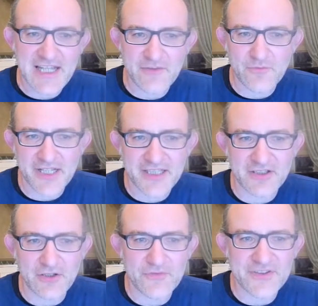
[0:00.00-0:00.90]
that White can
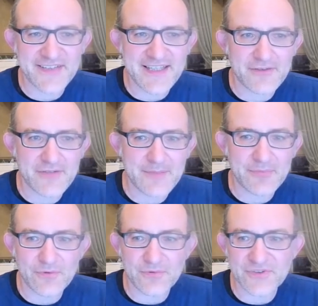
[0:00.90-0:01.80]
hold the c3
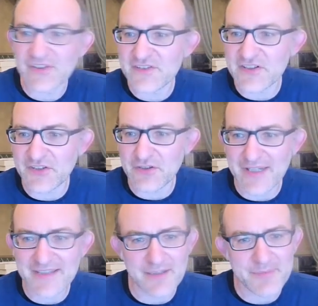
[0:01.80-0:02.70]
pawn, so it's just going to
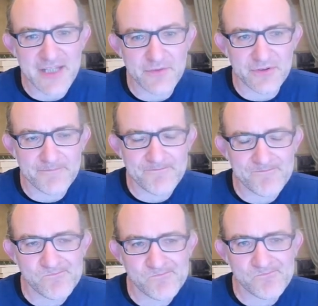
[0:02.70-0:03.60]
end up equal.
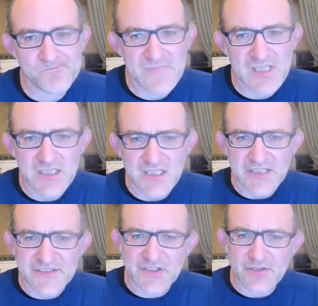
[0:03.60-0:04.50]

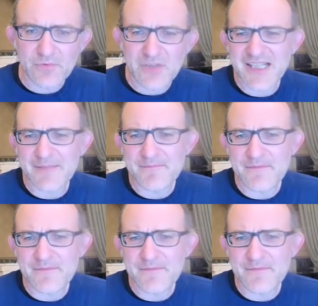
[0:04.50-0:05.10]
So, um,